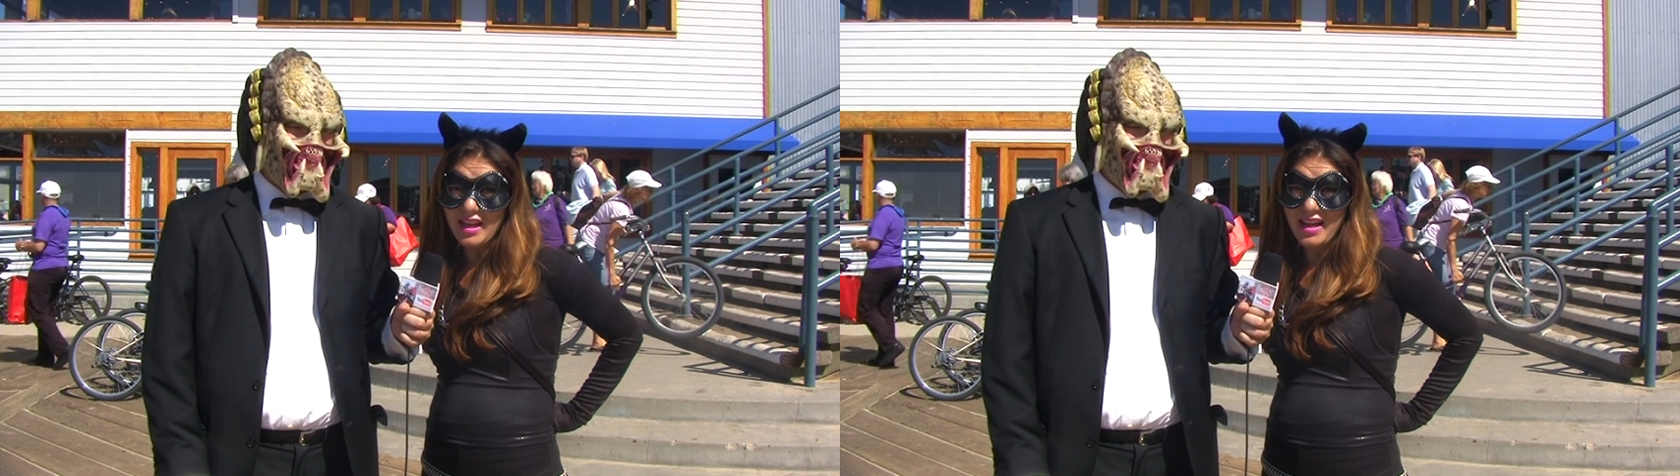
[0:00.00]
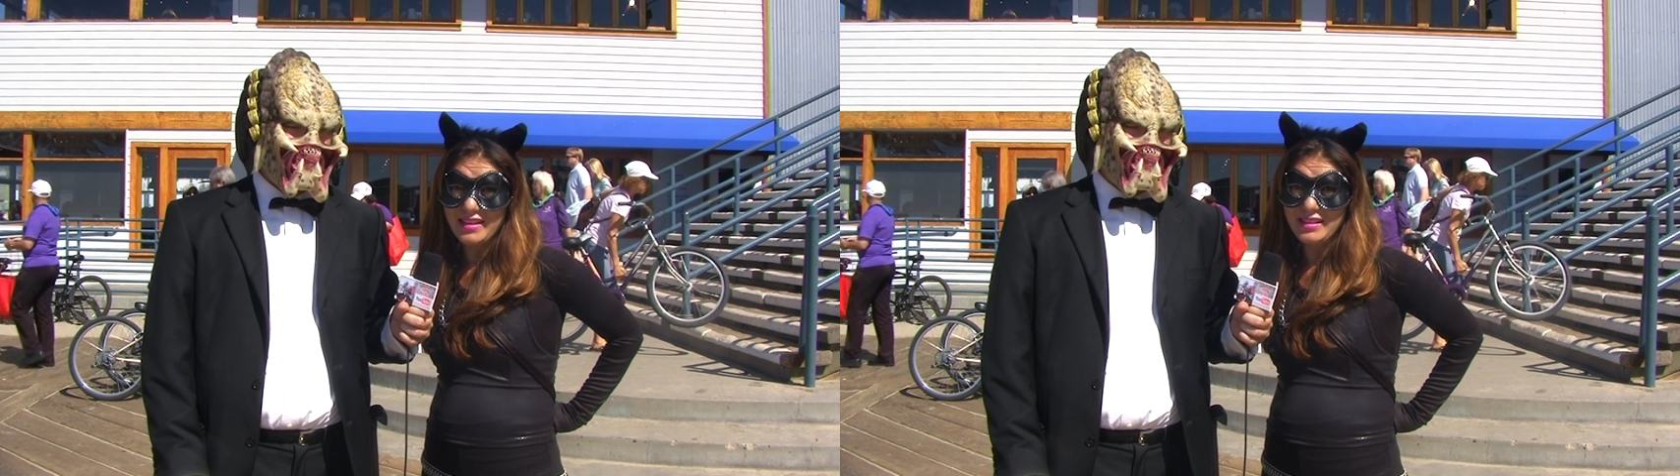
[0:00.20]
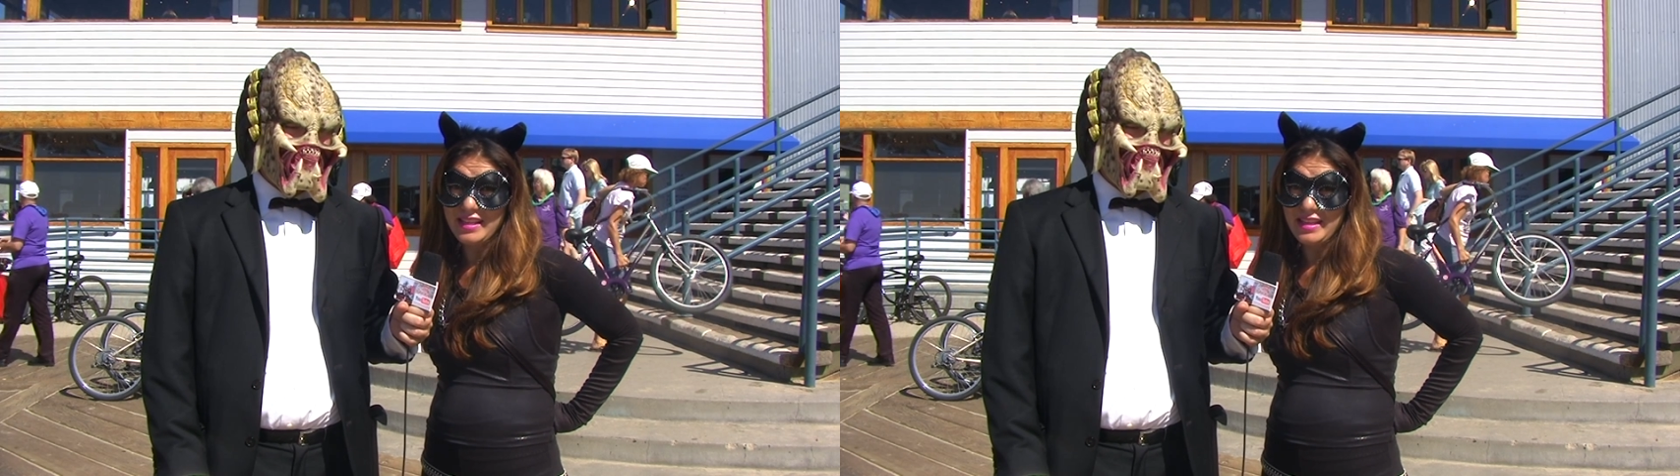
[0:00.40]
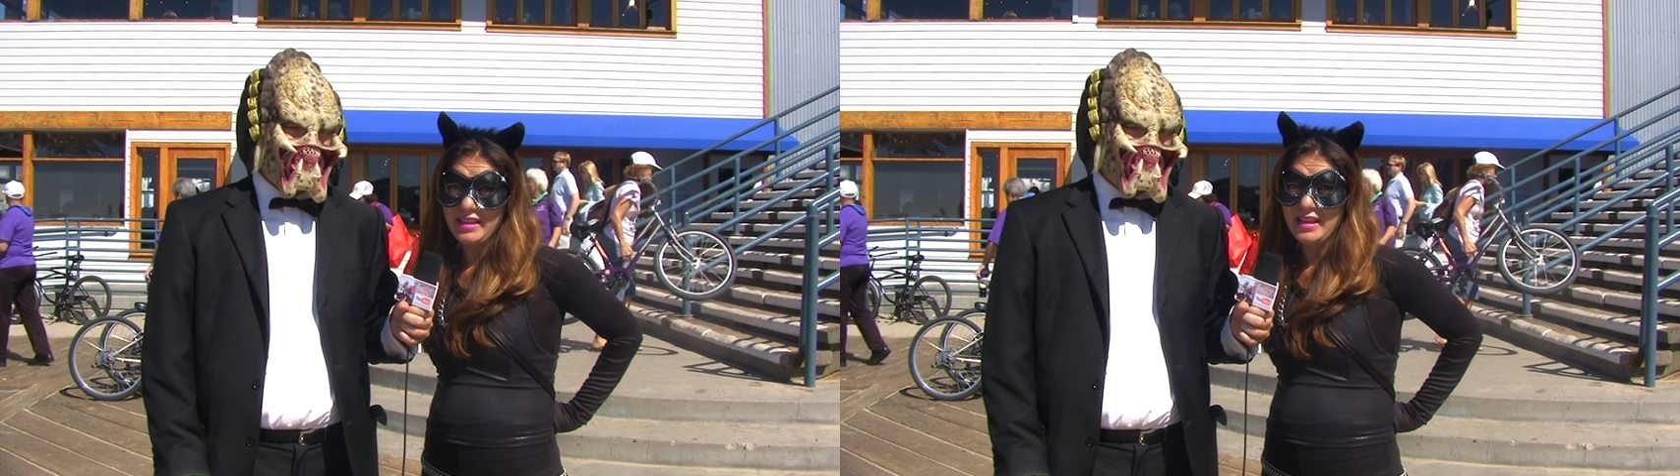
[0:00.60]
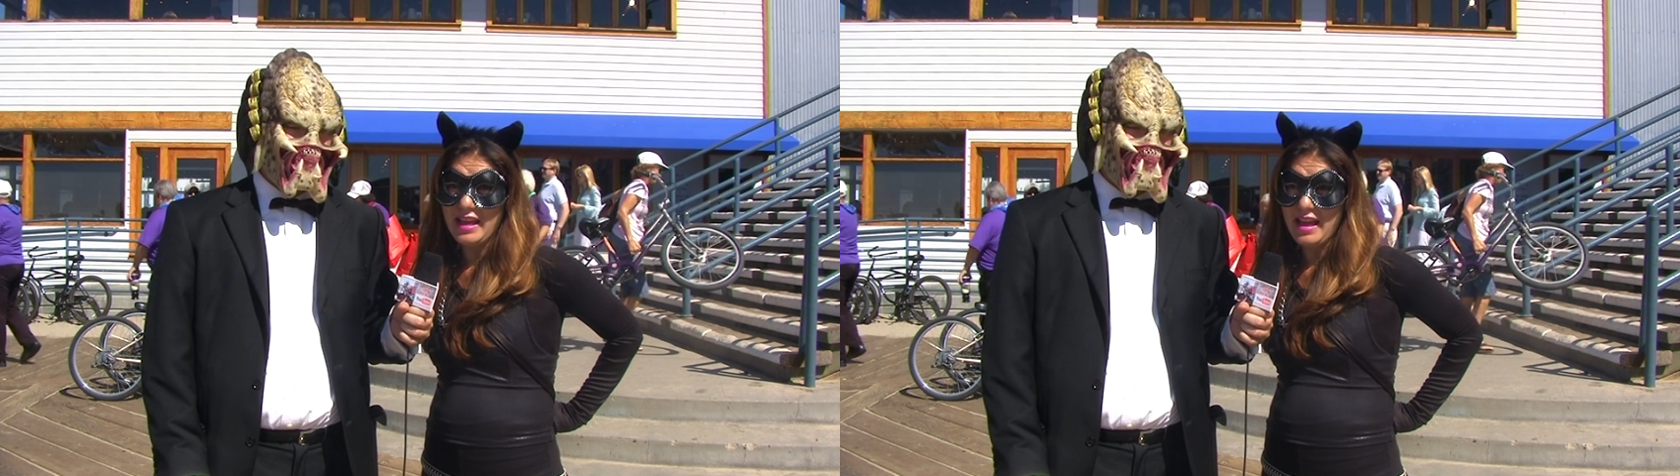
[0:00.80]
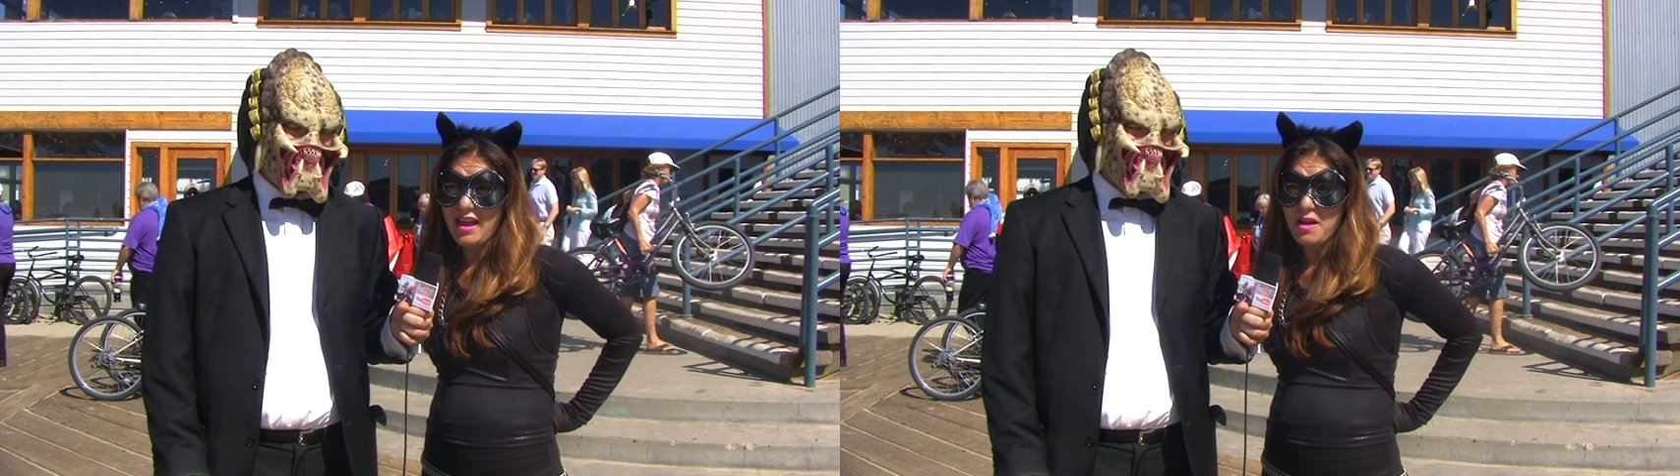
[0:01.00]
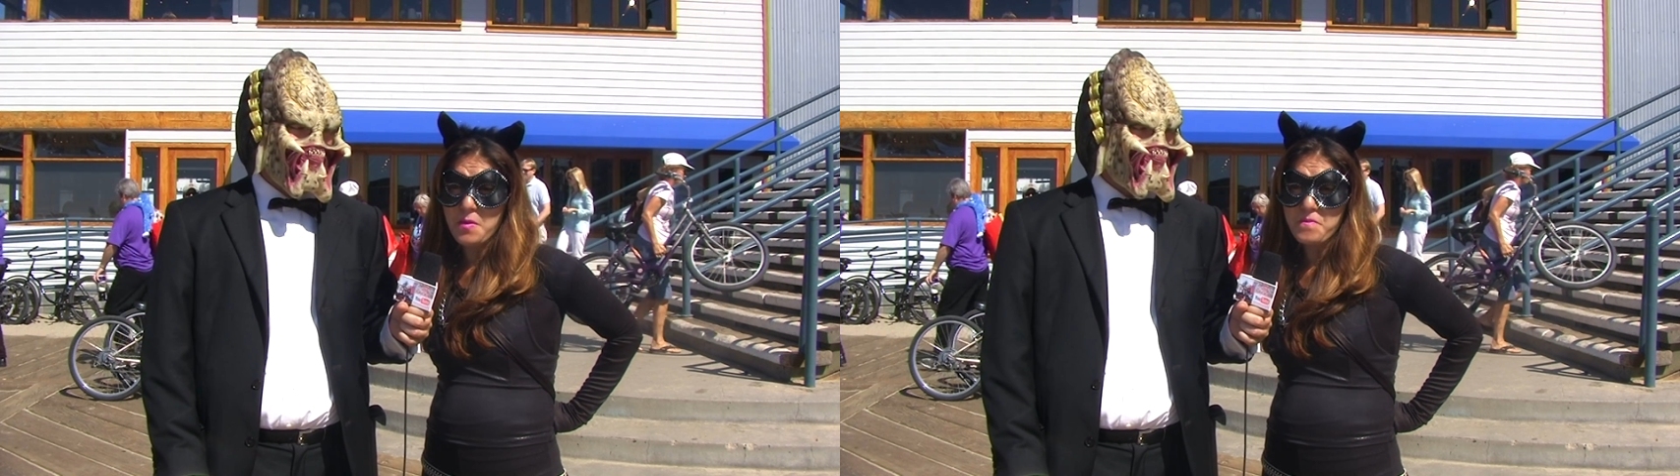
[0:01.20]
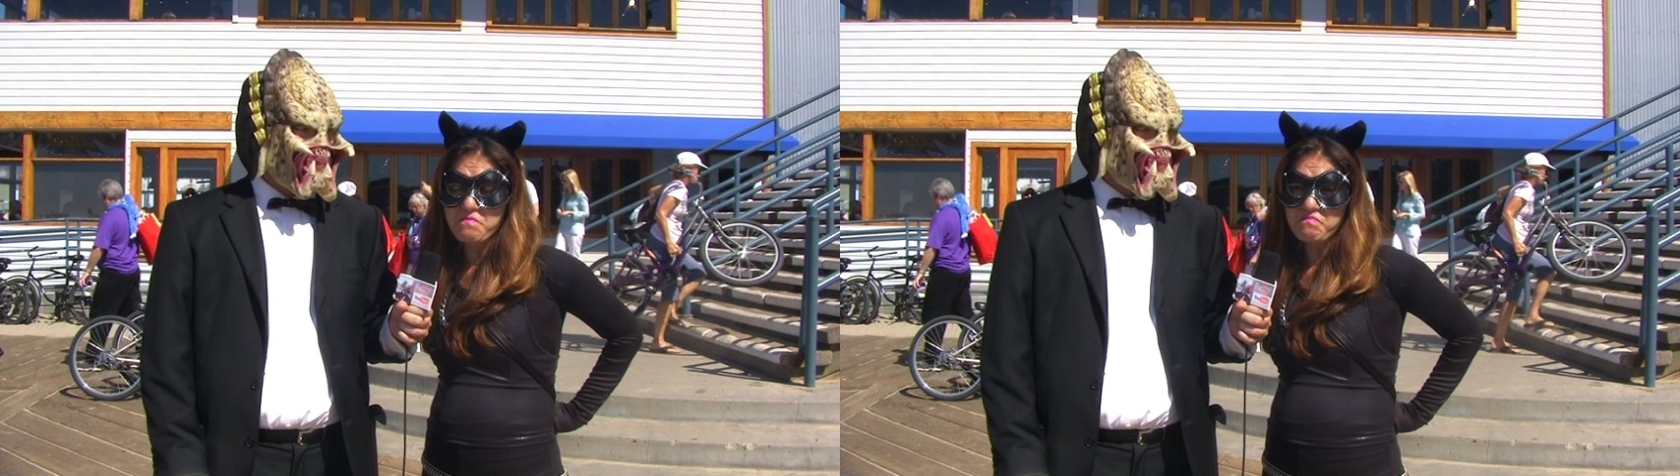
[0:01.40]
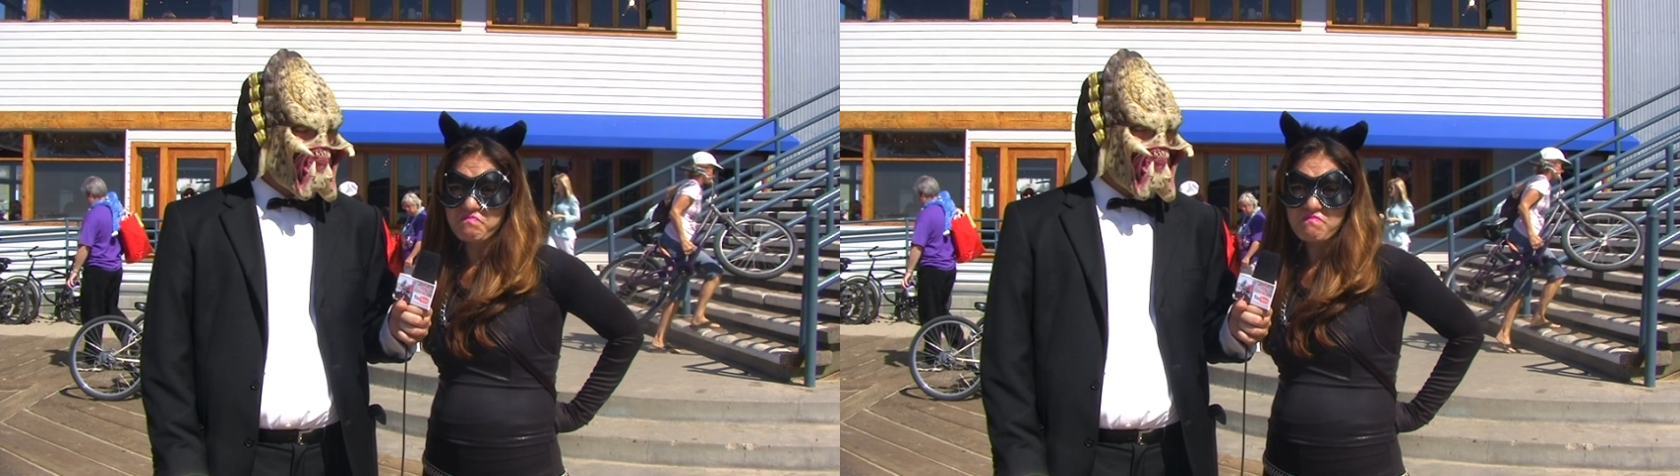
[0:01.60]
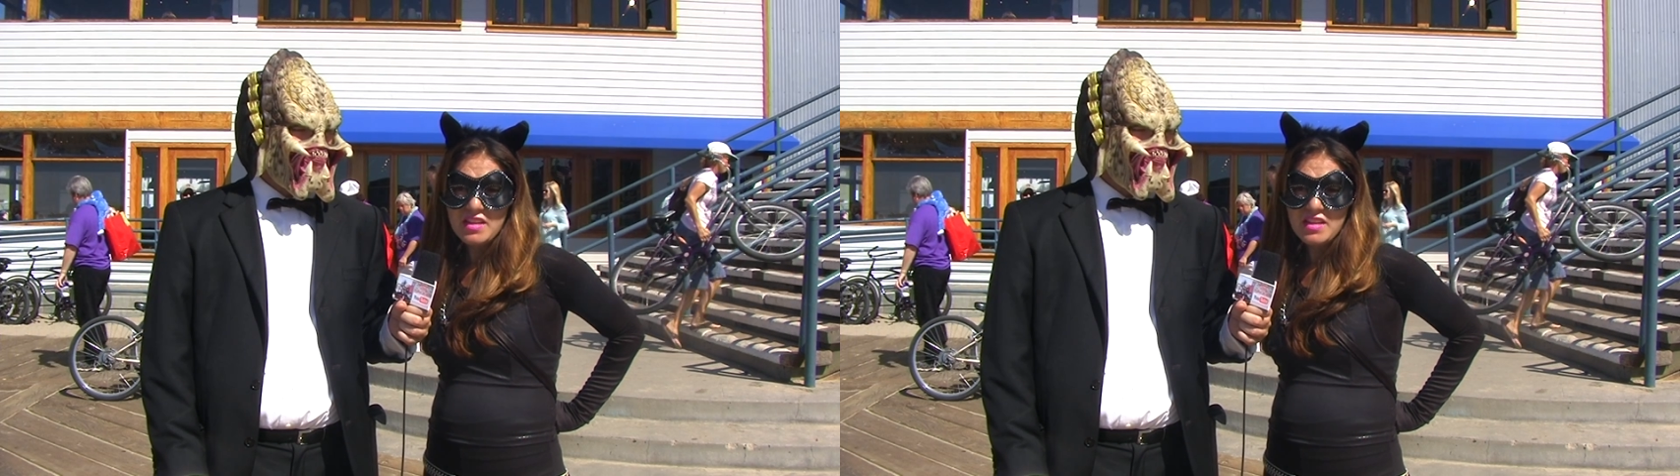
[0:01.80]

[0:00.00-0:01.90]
and a, um,